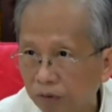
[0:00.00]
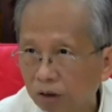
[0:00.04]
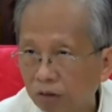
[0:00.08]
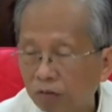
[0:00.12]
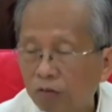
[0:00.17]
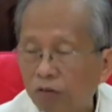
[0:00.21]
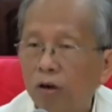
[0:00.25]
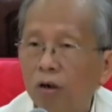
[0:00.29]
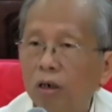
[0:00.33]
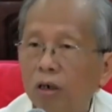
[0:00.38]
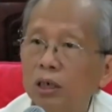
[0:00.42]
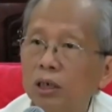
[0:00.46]

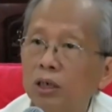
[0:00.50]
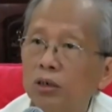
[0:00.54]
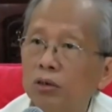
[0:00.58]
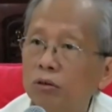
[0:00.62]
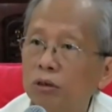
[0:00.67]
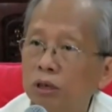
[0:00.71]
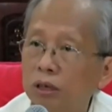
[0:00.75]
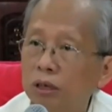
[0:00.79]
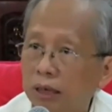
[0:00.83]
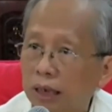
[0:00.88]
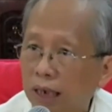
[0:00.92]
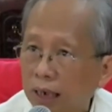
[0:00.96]
for us
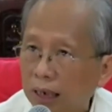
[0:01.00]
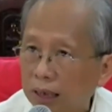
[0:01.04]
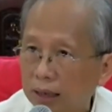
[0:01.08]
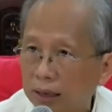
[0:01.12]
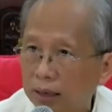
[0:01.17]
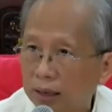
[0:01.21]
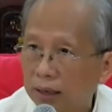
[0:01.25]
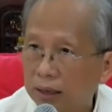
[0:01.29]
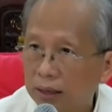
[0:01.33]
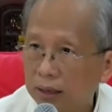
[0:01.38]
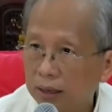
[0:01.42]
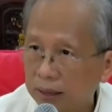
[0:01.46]
to
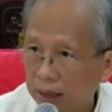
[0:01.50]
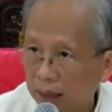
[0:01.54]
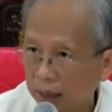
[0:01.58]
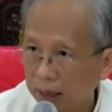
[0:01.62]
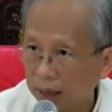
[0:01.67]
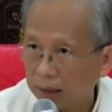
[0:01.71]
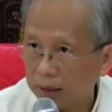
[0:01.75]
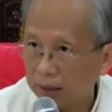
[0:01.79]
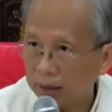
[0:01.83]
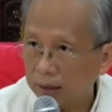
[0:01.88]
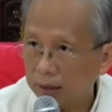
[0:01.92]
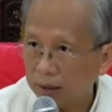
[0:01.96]
study
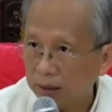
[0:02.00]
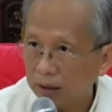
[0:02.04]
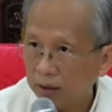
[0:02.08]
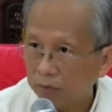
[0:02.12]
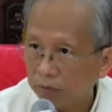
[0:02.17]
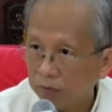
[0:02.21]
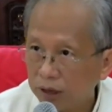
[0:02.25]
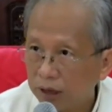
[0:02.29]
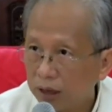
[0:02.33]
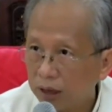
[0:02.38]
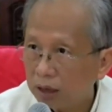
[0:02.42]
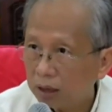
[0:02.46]
science.
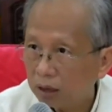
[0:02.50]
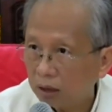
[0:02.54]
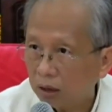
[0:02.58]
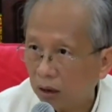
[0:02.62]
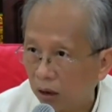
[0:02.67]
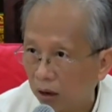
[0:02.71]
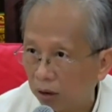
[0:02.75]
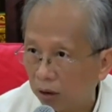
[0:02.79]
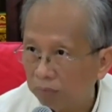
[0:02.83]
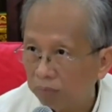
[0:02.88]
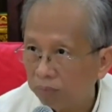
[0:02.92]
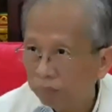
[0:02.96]
We need
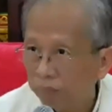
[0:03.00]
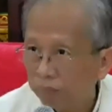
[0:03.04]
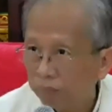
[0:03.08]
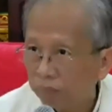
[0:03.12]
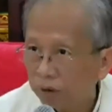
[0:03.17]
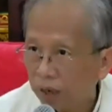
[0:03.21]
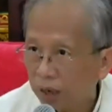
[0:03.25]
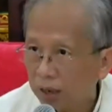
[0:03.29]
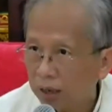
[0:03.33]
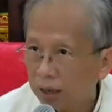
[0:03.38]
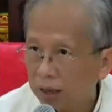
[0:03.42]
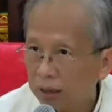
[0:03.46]

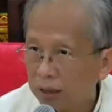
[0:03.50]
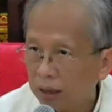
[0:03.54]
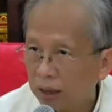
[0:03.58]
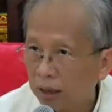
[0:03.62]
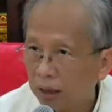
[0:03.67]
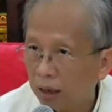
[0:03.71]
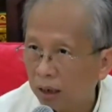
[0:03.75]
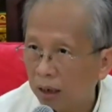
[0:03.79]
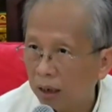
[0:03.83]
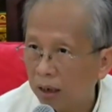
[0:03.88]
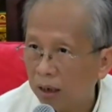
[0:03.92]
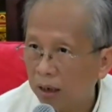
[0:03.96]
thought,
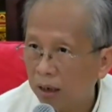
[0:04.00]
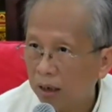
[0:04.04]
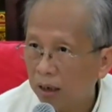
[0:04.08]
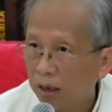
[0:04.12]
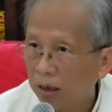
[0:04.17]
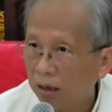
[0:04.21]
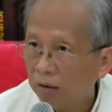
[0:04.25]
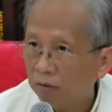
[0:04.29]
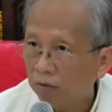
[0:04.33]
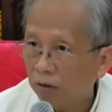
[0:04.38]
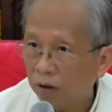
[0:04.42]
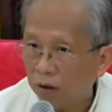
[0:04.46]
understand?
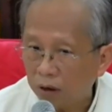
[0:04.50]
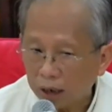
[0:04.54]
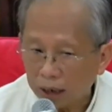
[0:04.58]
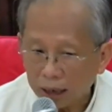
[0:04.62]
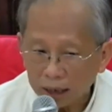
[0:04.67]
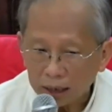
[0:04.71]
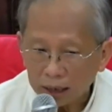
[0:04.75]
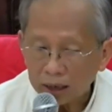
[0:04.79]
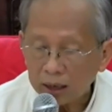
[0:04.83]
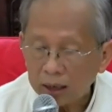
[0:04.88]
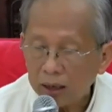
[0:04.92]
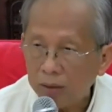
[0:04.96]
For
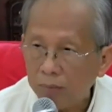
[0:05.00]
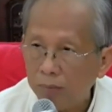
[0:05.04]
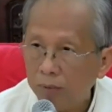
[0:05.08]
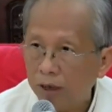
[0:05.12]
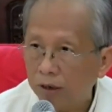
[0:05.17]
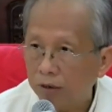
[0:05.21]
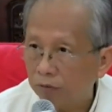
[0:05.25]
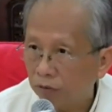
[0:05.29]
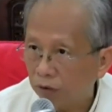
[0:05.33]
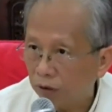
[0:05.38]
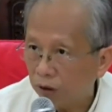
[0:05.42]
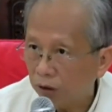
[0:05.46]

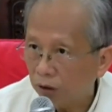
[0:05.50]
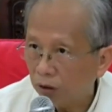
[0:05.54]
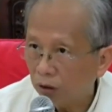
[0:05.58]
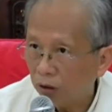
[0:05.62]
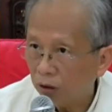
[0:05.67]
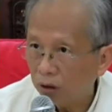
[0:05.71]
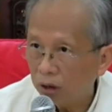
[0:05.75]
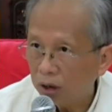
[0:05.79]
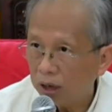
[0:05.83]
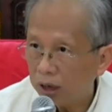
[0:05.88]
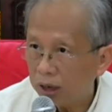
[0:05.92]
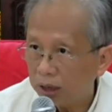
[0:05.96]
academic, for
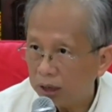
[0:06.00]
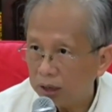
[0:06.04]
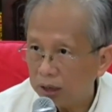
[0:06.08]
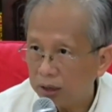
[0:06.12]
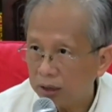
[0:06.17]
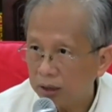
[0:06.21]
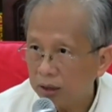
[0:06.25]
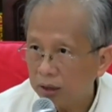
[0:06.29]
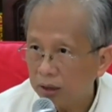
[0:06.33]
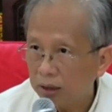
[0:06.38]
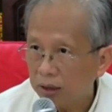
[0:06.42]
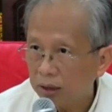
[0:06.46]
knowledge,
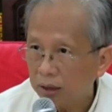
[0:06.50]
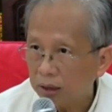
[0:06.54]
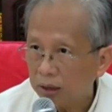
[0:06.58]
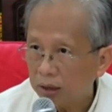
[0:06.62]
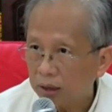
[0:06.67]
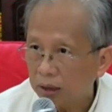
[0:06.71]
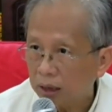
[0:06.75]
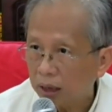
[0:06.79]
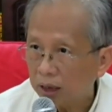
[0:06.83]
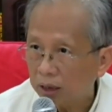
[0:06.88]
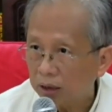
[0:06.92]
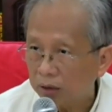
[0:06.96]

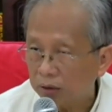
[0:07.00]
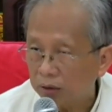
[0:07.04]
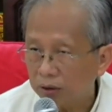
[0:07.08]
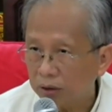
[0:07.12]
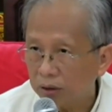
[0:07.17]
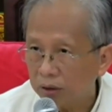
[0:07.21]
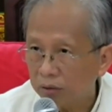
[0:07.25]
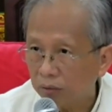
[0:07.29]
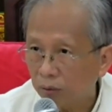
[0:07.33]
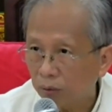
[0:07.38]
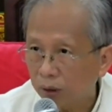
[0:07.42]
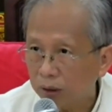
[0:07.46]
that
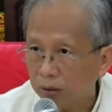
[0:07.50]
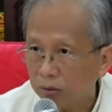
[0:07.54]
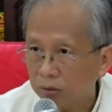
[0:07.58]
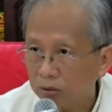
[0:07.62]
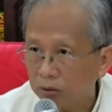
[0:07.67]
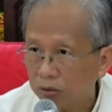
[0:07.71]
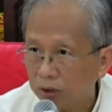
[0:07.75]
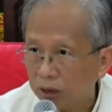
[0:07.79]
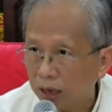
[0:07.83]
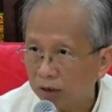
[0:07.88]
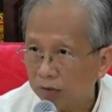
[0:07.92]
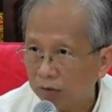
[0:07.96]
you want to
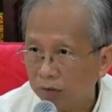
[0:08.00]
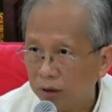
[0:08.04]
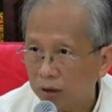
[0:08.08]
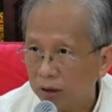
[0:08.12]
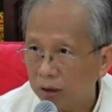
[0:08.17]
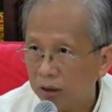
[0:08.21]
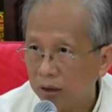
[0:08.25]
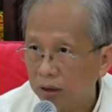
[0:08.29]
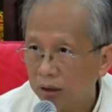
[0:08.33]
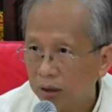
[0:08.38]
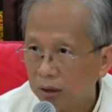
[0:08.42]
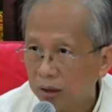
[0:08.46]

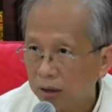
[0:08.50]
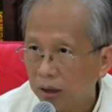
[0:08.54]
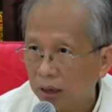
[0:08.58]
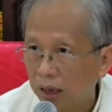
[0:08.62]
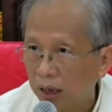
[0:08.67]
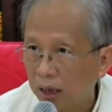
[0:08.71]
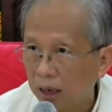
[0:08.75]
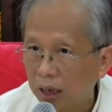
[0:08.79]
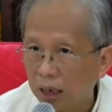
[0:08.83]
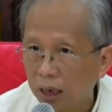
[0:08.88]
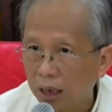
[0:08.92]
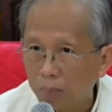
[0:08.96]
travel,
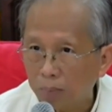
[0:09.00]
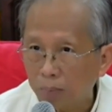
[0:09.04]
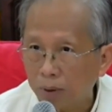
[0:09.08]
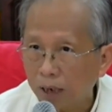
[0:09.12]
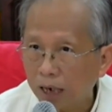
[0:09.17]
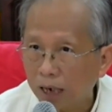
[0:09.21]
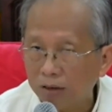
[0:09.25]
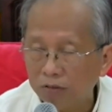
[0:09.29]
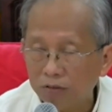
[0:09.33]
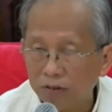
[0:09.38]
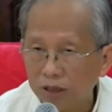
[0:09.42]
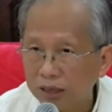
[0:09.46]

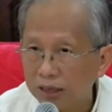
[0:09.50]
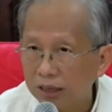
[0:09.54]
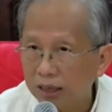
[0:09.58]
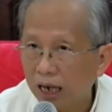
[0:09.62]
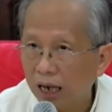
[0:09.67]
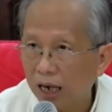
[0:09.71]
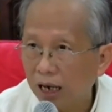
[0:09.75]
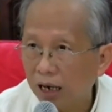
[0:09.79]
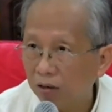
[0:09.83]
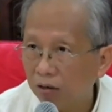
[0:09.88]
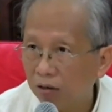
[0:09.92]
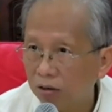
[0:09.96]
apply visa,
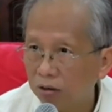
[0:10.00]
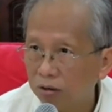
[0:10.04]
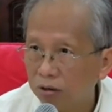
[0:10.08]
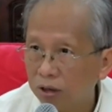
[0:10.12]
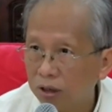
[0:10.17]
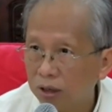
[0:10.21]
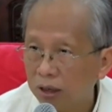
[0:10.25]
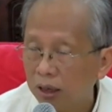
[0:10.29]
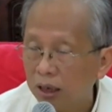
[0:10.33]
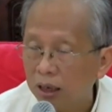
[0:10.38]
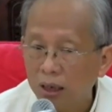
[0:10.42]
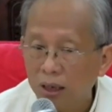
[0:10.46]
all those
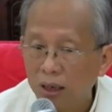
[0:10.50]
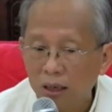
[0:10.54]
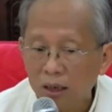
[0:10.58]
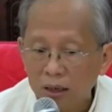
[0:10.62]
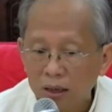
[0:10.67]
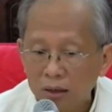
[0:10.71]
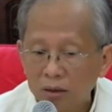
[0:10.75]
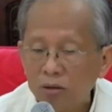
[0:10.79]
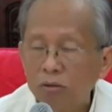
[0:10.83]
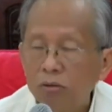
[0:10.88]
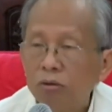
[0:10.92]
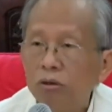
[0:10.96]
things.
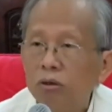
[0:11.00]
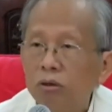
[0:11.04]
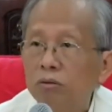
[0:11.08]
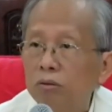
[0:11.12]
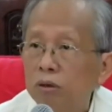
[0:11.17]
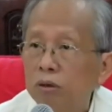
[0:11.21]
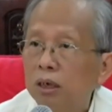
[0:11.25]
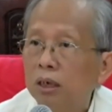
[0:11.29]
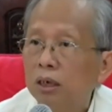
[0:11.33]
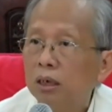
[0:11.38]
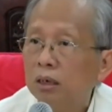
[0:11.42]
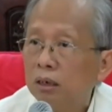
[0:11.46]
You
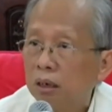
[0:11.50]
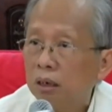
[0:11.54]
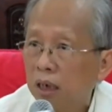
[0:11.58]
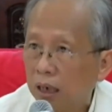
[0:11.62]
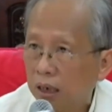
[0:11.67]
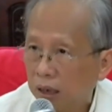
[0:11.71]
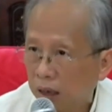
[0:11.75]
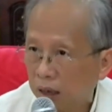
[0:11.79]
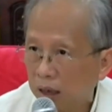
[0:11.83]
need